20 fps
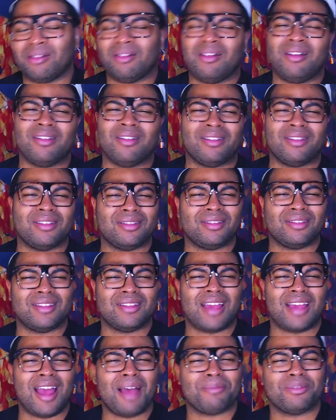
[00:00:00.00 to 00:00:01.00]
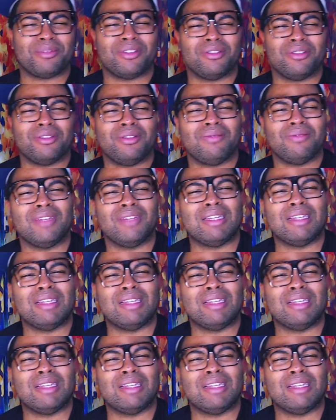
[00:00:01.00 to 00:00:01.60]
oh, this is absolutely